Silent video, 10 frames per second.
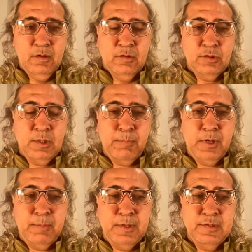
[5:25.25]
So the
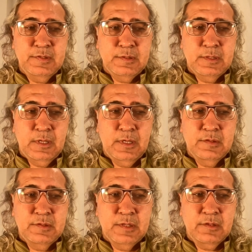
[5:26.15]
purpose
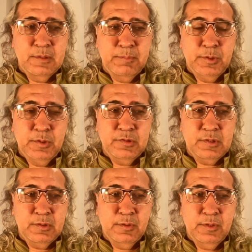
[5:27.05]
is, as a
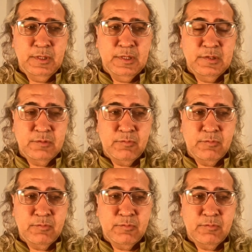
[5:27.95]
post-colonialist,